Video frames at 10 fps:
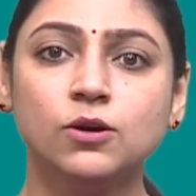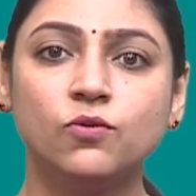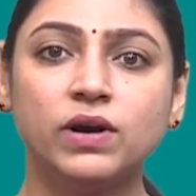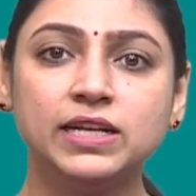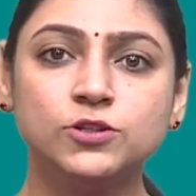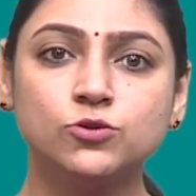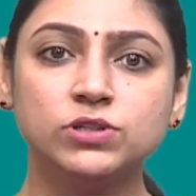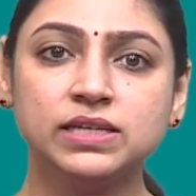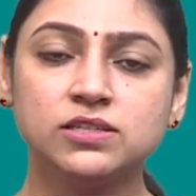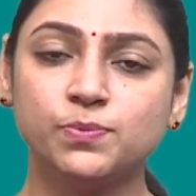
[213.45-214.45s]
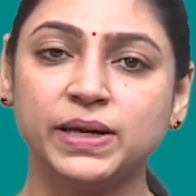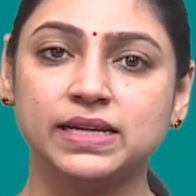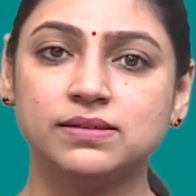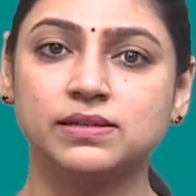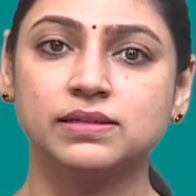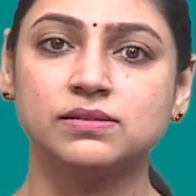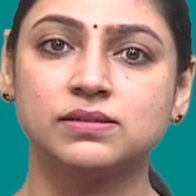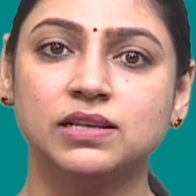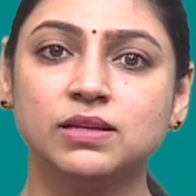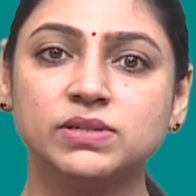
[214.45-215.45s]
While 2D space
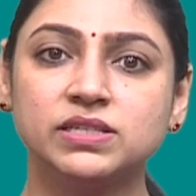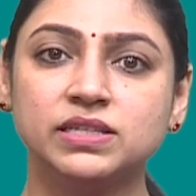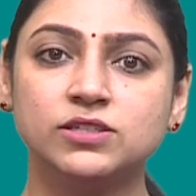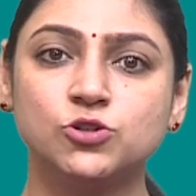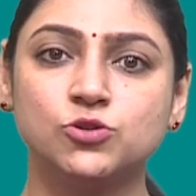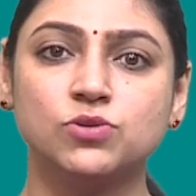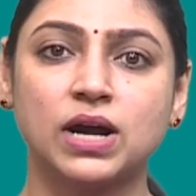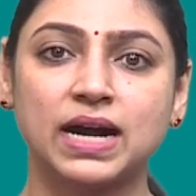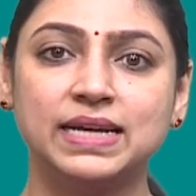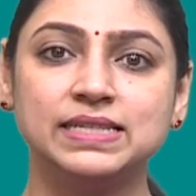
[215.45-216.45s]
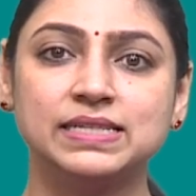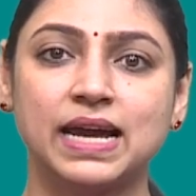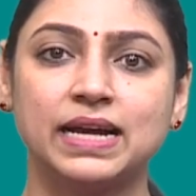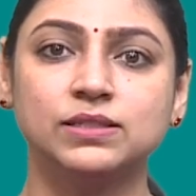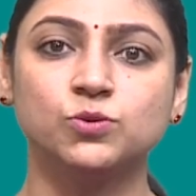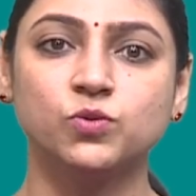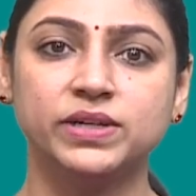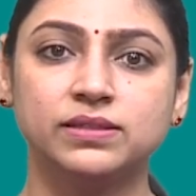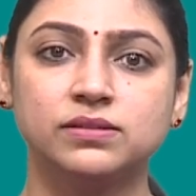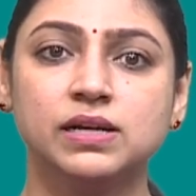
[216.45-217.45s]
is limited to height and
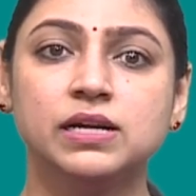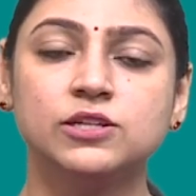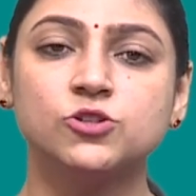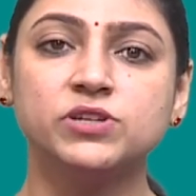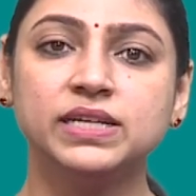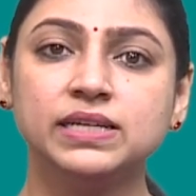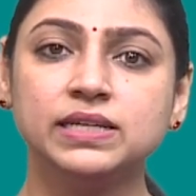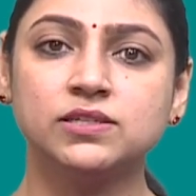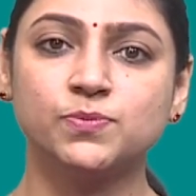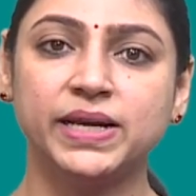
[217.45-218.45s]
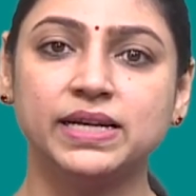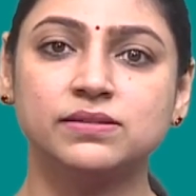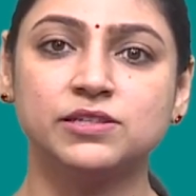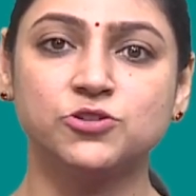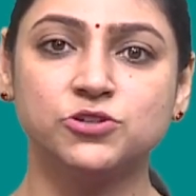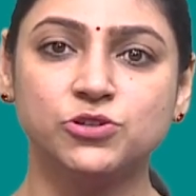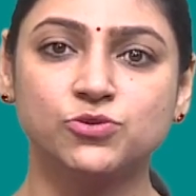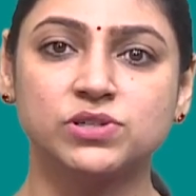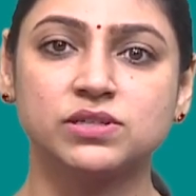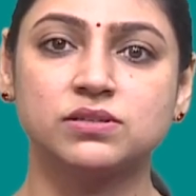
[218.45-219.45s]
width, 3D space
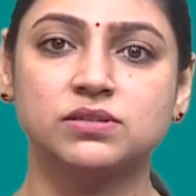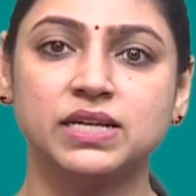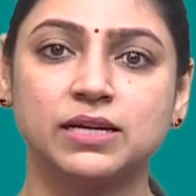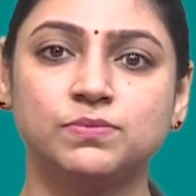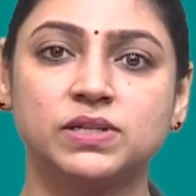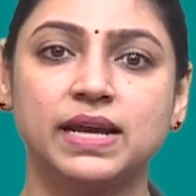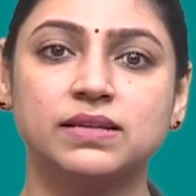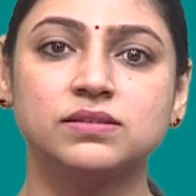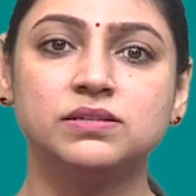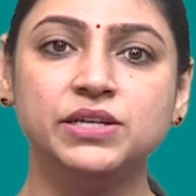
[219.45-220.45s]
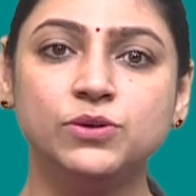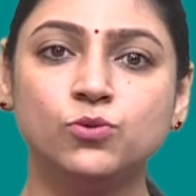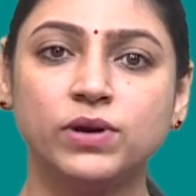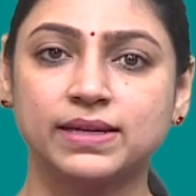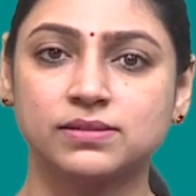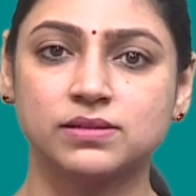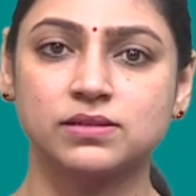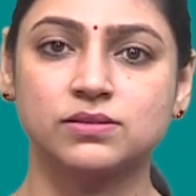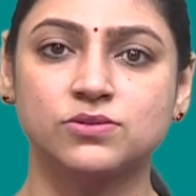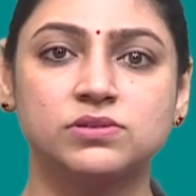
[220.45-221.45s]
introduces depth as a new
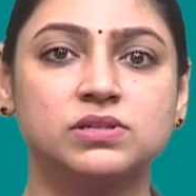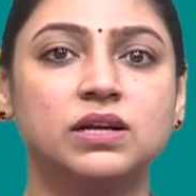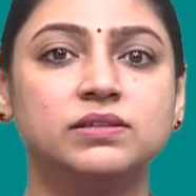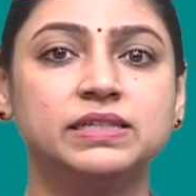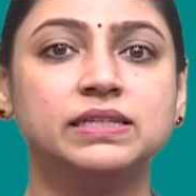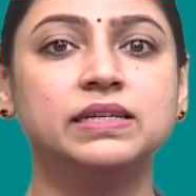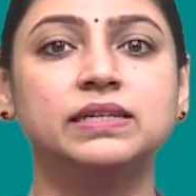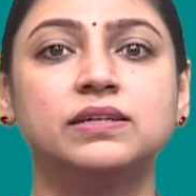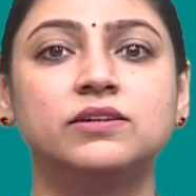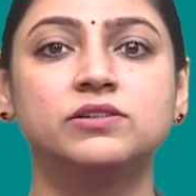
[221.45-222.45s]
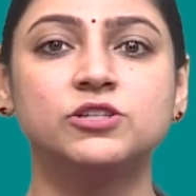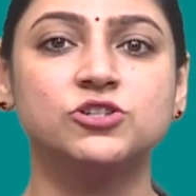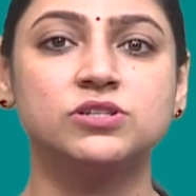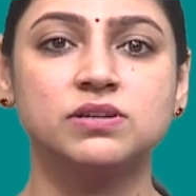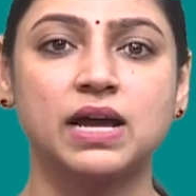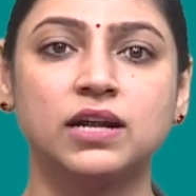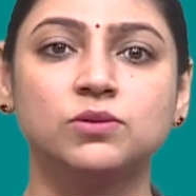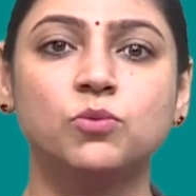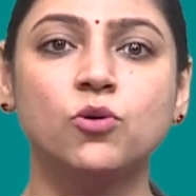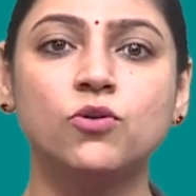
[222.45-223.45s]
axis, resulting in a richer
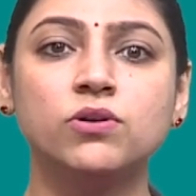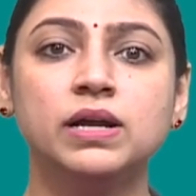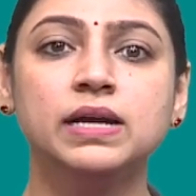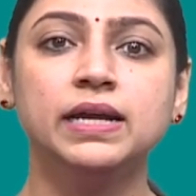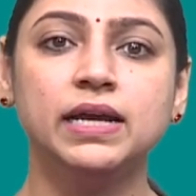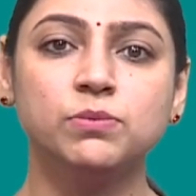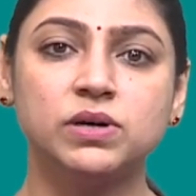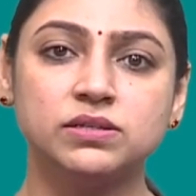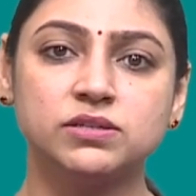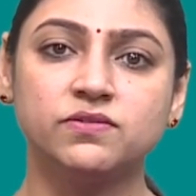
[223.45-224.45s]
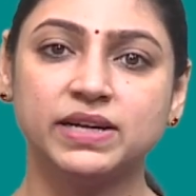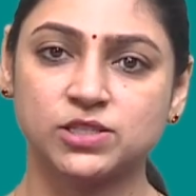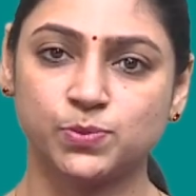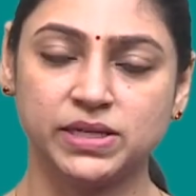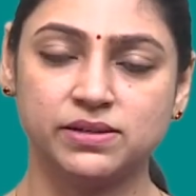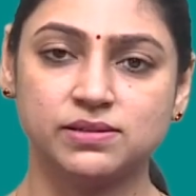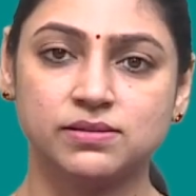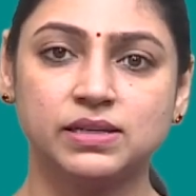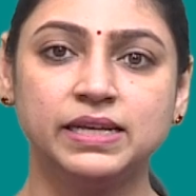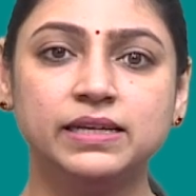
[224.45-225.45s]
and more immersive
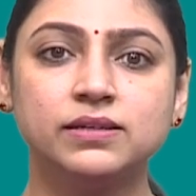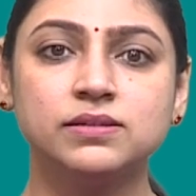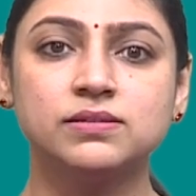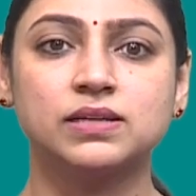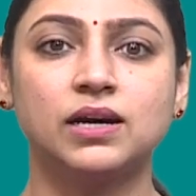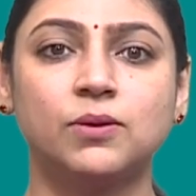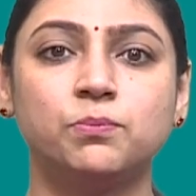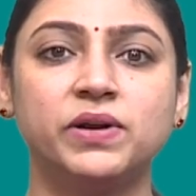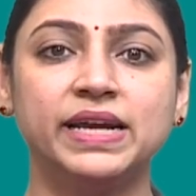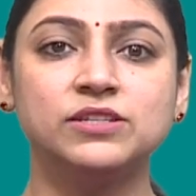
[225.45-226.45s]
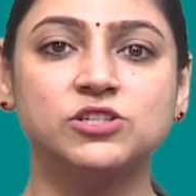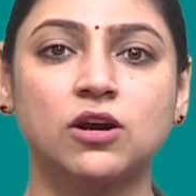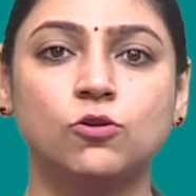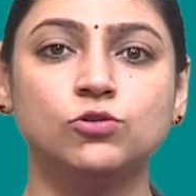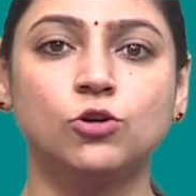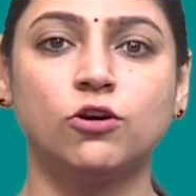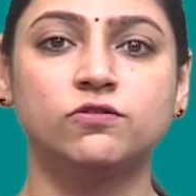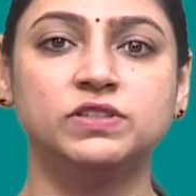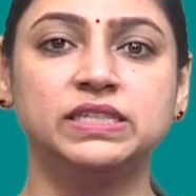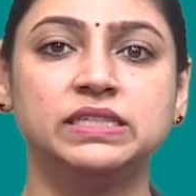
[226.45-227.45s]
experience. Here's a breakdown
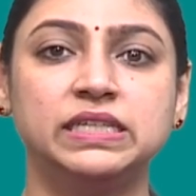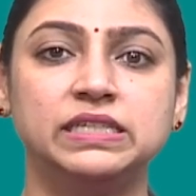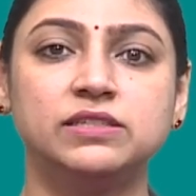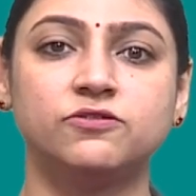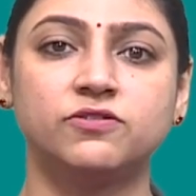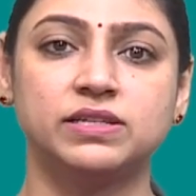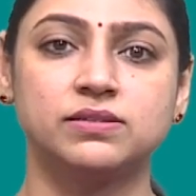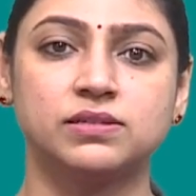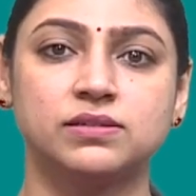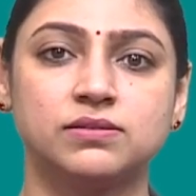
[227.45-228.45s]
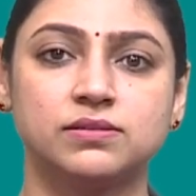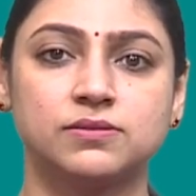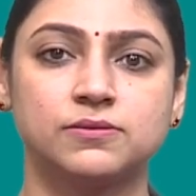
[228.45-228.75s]
of the key differences.